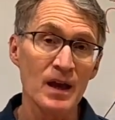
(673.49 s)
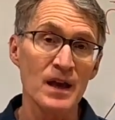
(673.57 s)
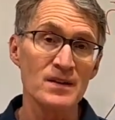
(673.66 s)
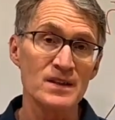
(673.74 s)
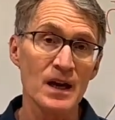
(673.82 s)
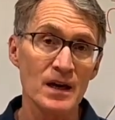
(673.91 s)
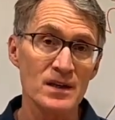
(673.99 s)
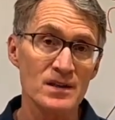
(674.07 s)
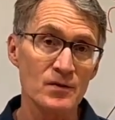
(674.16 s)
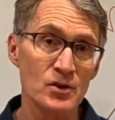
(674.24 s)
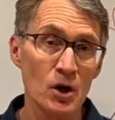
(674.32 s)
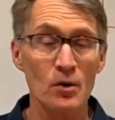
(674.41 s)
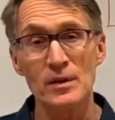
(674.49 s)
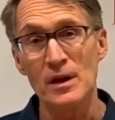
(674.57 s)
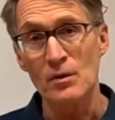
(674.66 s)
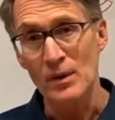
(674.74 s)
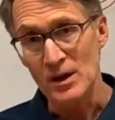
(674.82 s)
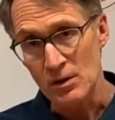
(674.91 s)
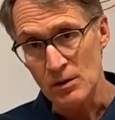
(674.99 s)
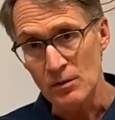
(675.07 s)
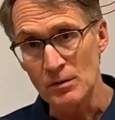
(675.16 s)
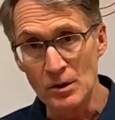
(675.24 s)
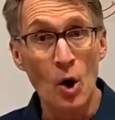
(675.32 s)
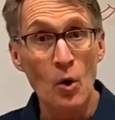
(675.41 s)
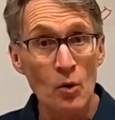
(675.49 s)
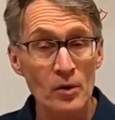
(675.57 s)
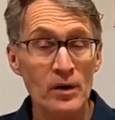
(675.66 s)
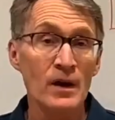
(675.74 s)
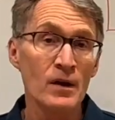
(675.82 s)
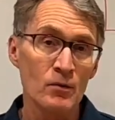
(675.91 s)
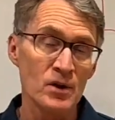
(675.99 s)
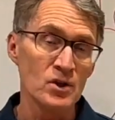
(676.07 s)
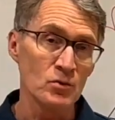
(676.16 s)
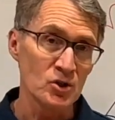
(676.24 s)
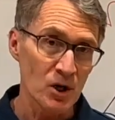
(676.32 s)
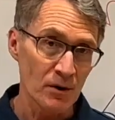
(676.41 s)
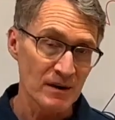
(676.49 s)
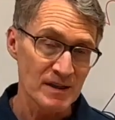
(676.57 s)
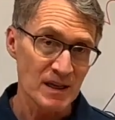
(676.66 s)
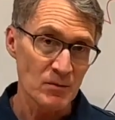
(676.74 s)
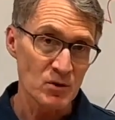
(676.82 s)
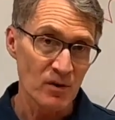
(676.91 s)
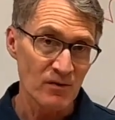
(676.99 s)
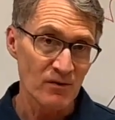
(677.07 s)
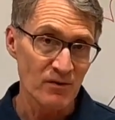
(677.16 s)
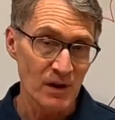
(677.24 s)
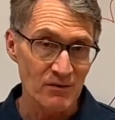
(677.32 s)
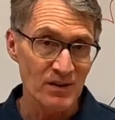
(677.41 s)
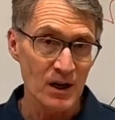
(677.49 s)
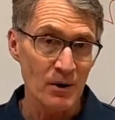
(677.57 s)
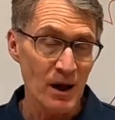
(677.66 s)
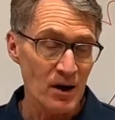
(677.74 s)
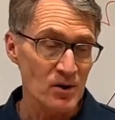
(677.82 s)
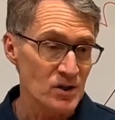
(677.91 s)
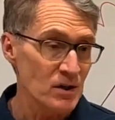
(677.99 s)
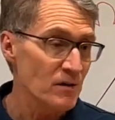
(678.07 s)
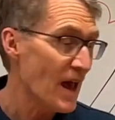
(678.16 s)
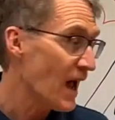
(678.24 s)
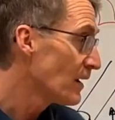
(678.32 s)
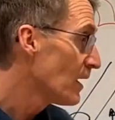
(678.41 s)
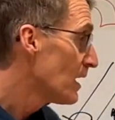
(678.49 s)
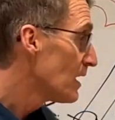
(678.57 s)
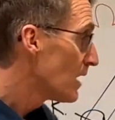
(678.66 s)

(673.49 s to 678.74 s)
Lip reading: And studies have shown that when you load, which we'll show you in a subsequent video how to do that,